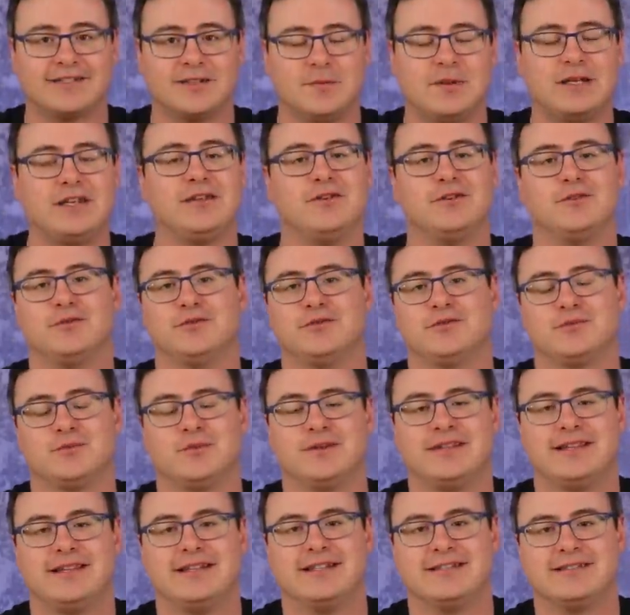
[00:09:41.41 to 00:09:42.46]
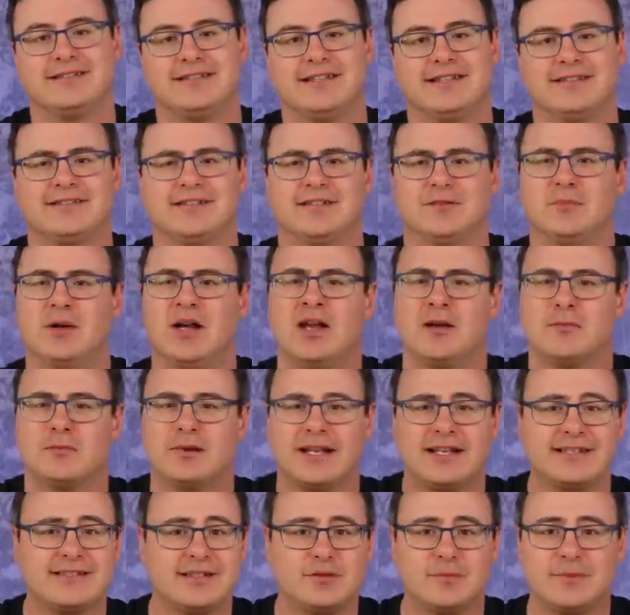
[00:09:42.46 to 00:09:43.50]
to be used with this system.
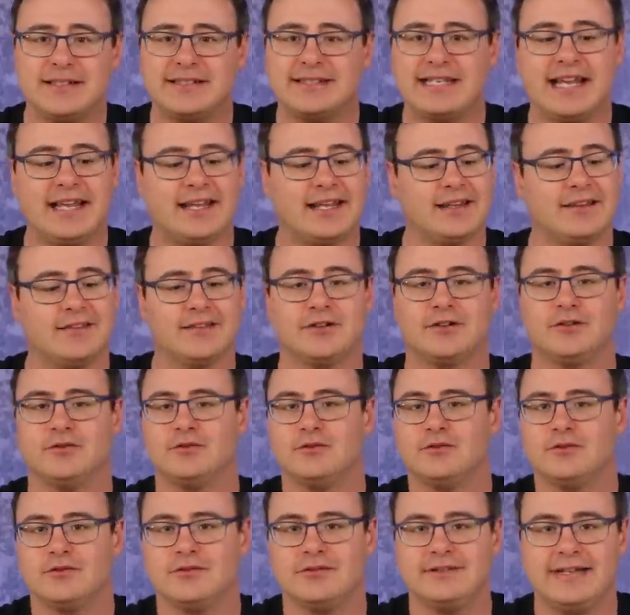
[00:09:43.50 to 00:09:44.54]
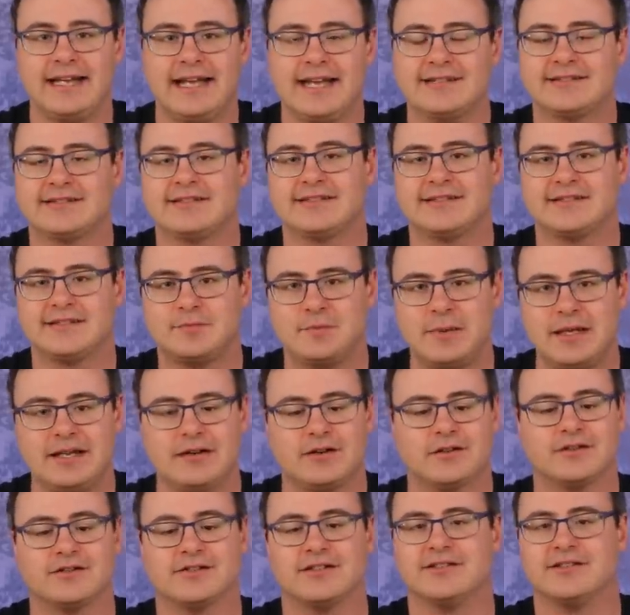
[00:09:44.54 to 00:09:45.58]
Plus, they'll be taking the Google Nest
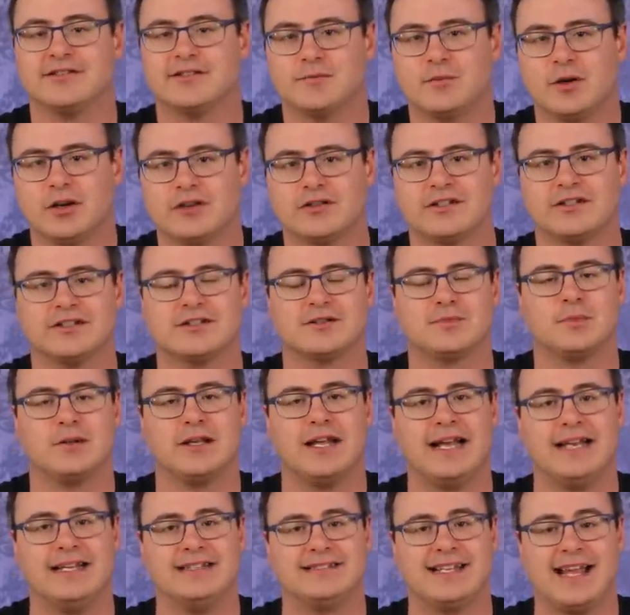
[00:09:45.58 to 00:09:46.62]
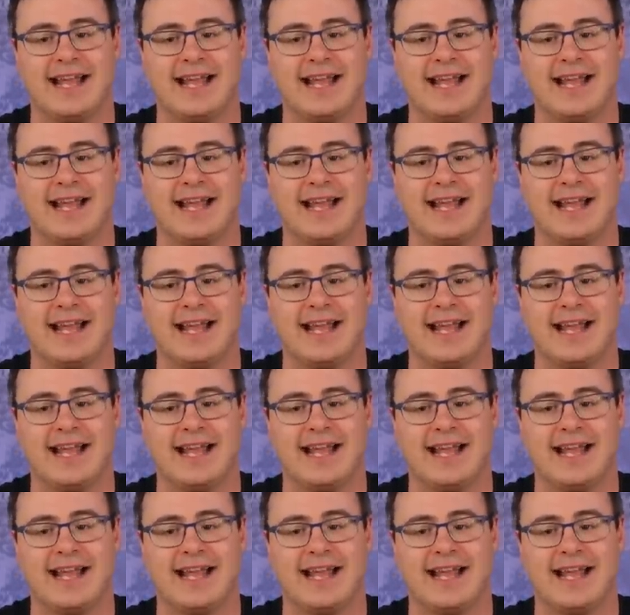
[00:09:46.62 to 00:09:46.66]
speakers and smart displays